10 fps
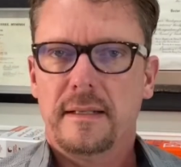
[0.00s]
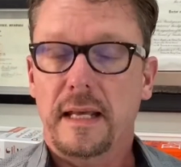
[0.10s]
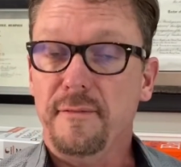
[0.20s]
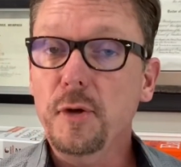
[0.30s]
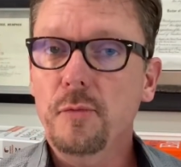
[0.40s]

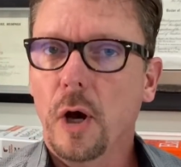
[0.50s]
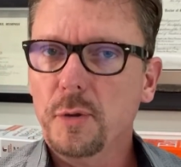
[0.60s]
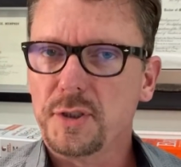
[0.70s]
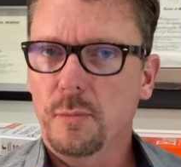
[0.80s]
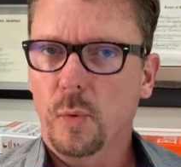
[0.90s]
If you know
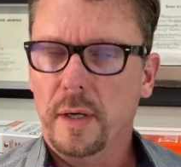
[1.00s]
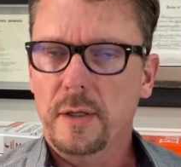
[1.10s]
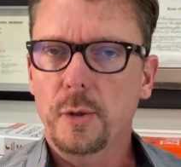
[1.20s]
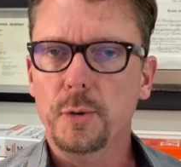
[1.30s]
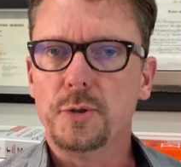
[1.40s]
someone
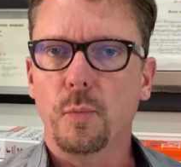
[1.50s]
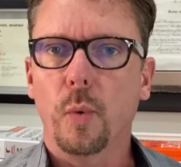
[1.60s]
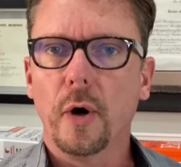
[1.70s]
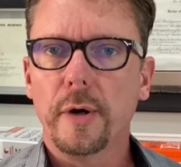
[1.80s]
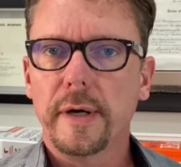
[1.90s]
who's
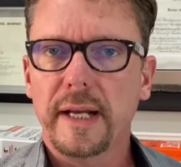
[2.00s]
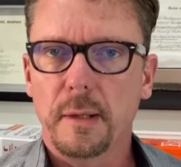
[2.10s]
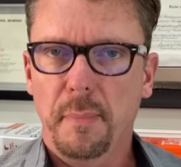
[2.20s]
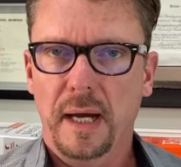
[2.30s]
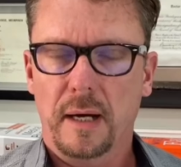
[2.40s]
worried
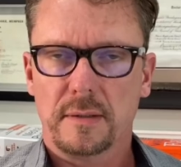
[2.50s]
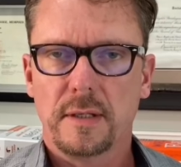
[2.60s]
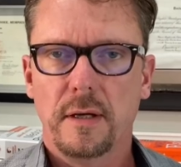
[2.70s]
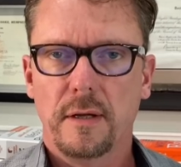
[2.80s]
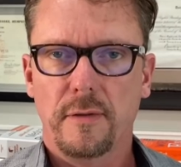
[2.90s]
about
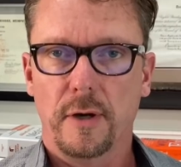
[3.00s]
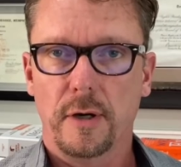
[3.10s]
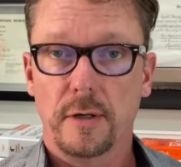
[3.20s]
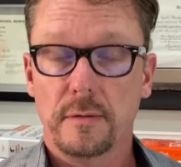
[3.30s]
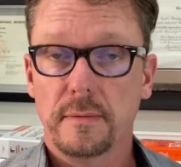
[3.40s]

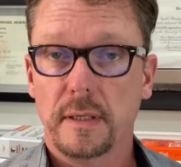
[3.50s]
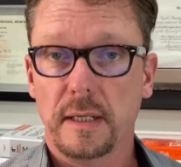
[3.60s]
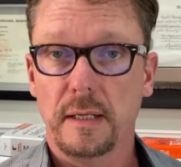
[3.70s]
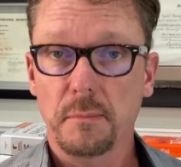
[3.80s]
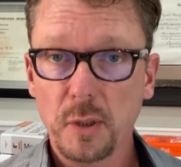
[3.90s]
their
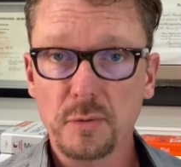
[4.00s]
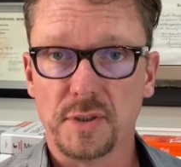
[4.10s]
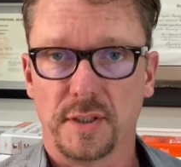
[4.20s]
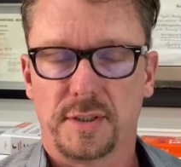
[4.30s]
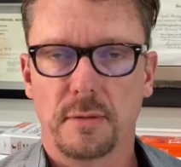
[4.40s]
immune
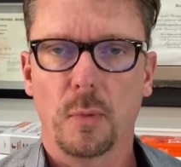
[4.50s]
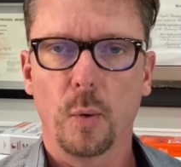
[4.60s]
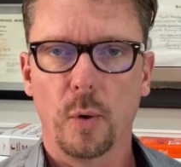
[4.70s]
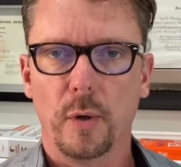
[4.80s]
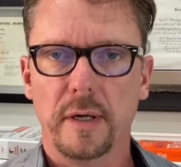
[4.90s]
system
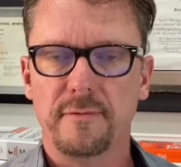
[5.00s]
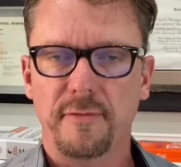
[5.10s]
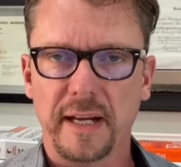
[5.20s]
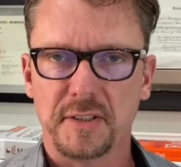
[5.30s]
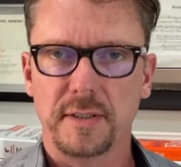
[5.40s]
or
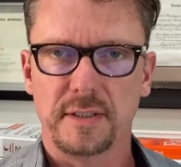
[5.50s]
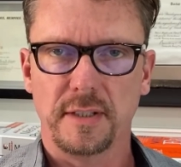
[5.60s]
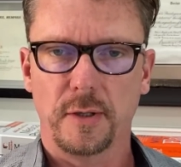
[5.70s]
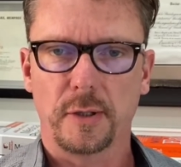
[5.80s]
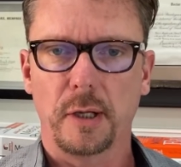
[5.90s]
infections
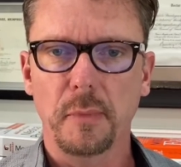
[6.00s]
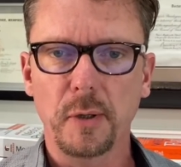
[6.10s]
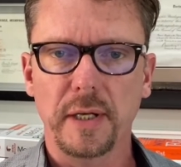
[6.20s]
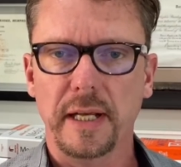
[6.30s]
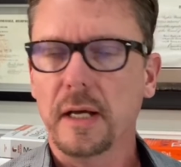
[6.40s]
in their
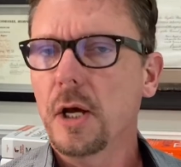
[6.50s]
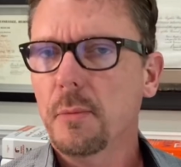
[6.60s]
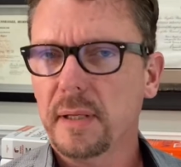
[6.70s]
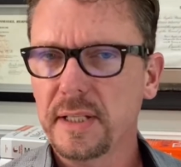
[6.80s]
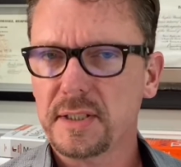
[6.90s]
community,
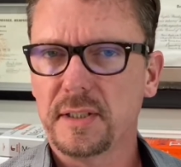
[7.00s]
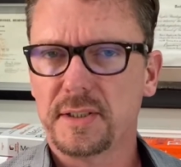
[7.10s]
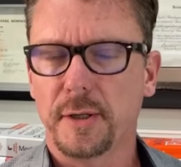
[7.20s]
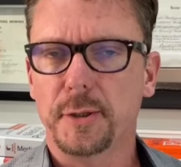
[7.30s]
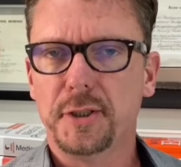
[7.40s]
please
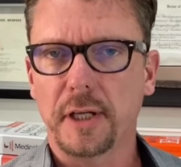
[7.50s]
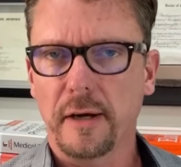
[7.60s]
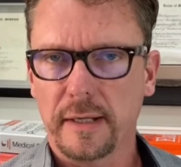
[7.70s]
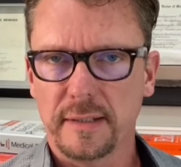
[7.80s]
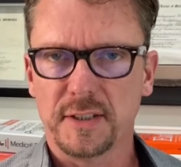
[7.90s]
consider
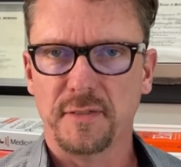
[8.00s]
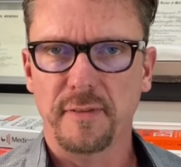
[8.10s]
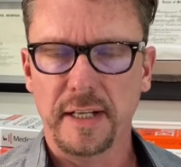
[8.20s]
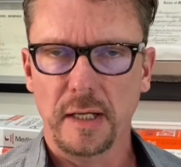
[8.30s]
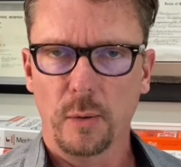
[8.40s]
sharing this
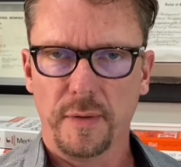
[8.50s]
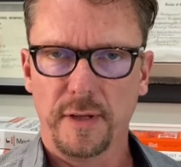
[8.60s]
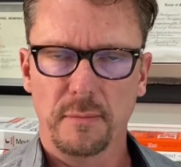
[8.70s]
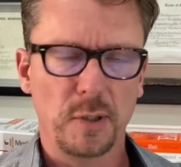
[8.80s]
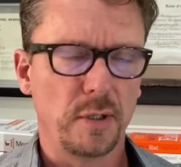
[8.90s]
video with
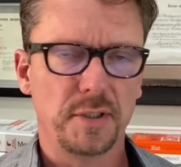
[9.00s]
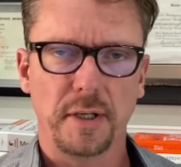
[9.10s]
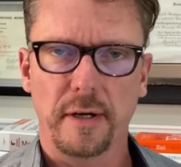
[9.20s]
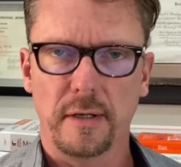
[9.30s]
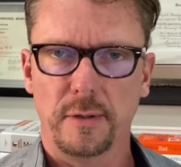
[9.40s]
them. You can
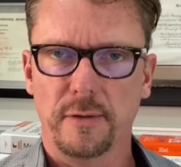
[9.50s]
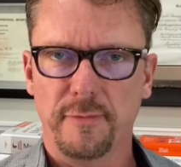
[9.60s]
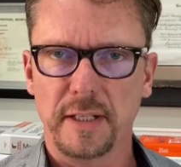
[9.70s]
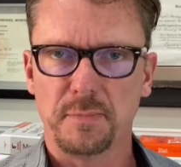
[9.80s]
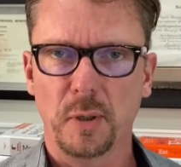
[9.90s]
share it on your
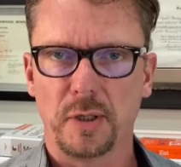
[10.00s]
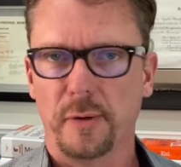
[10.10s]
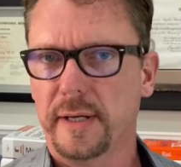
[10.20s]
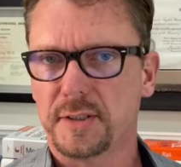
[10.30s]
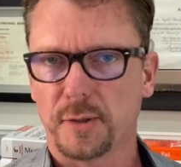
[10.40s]
Facebook, your
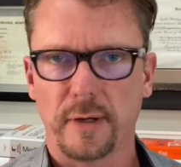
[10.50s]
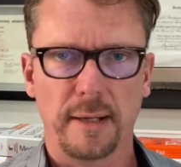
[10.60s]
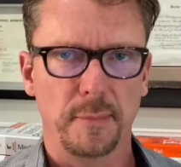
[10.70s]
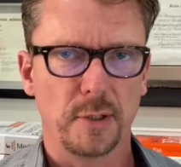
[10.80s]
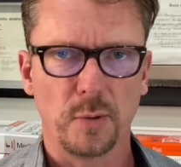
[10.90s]

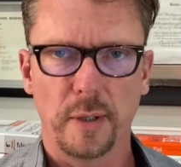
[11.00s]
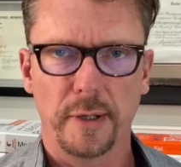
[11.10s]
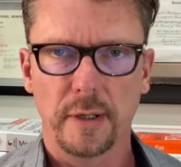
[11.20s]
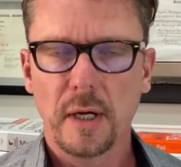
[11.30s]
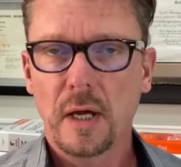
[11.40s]
Instagram, your
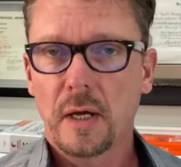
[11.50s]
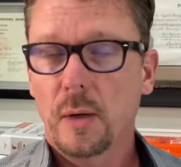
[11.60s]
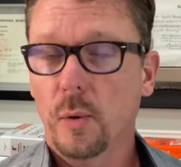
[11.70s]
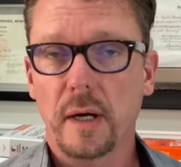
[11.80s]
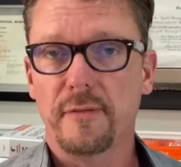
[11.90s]
Twitter,
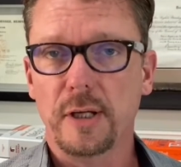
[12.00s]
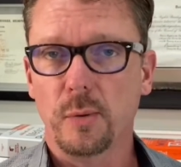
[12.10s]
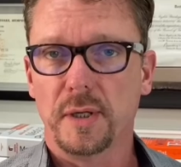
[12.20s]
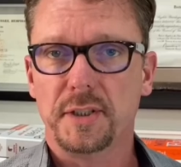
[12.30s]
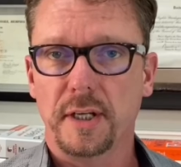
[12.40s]
wherever you
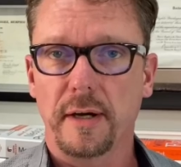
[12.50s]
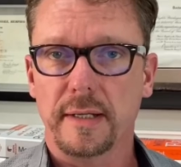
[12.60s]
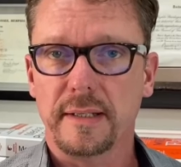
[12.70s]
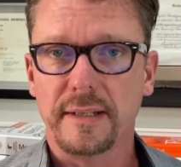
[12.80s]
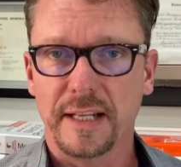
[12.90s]
want to share
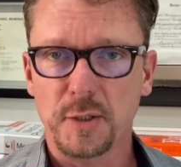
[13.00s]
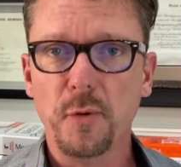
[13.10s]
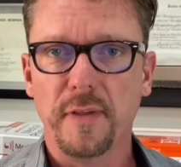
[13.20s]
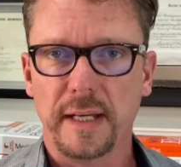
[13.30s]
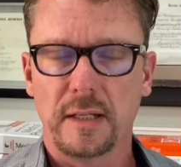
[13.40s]
it that you
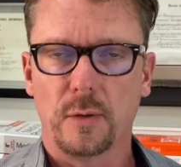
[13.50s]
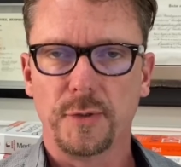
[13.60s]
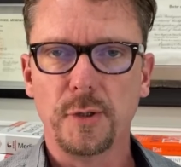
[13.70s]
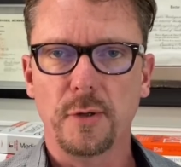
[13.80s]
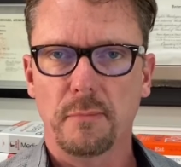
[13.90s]
think it'll
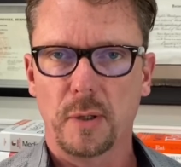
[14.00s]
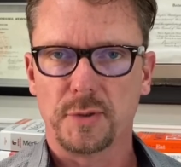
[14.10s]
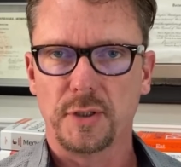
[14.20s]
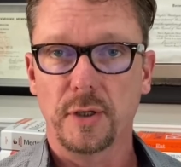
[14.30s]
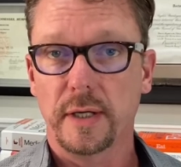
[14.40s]
do the
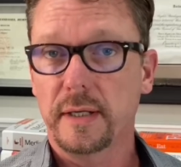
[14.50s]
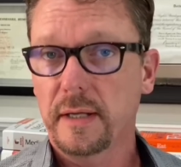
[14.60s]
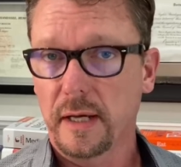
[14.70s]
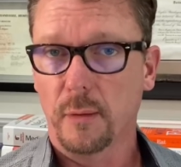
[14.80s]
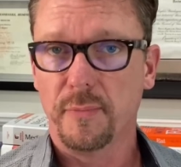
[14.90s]
most good and
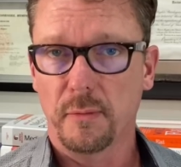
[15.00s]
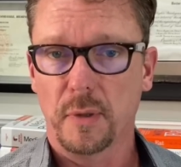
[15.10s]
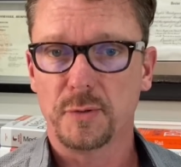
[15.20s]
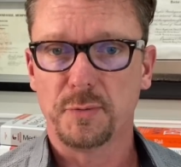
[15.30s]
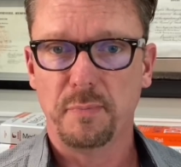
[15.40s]
help the
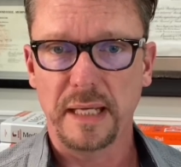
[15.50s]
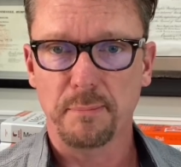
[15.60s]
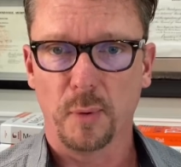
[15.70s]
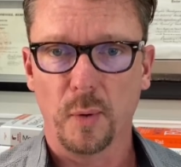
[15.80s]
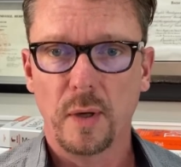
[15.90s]
most
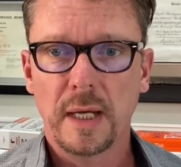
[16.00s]
people.